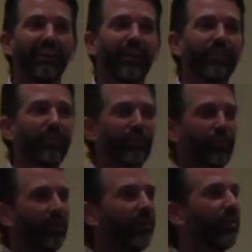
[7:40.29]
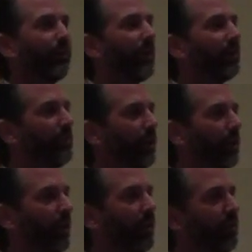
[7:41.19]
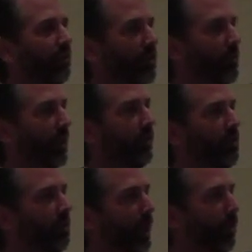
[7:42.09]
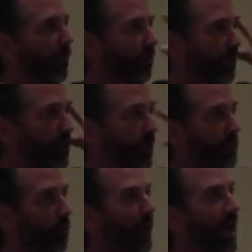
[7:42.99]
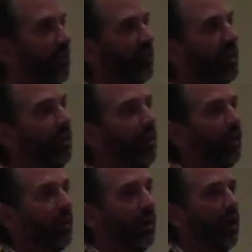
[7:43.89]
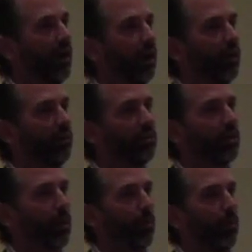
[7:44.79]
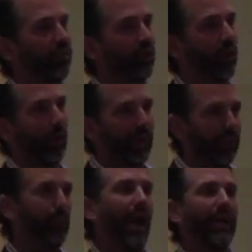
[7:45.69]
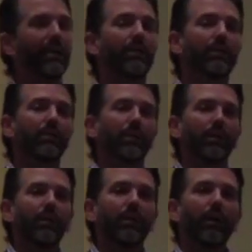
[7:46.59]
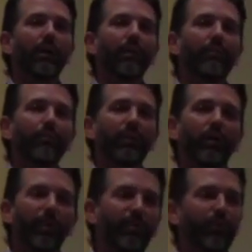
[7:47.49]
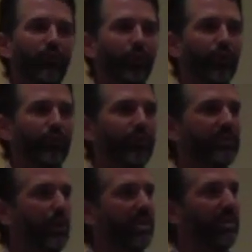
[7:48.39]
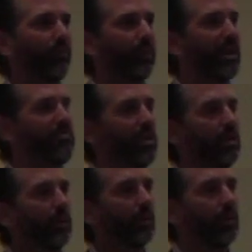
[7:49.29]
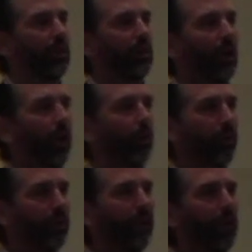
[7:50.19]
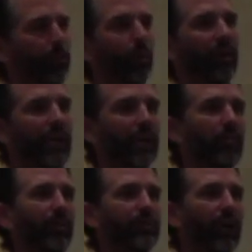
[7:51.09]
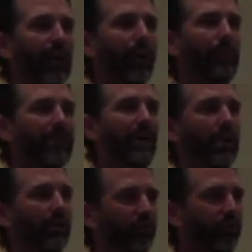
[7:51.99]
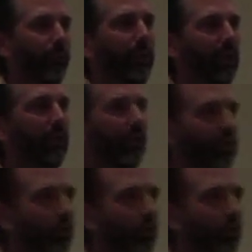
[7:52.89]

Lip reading: I told the story earlier about, took my two of my boys fishing to Alaska a couple weeks ago. We came back, you know, right before school sort of started up with them. And we're in the airport in Anchorage, and I got McDonald's for me and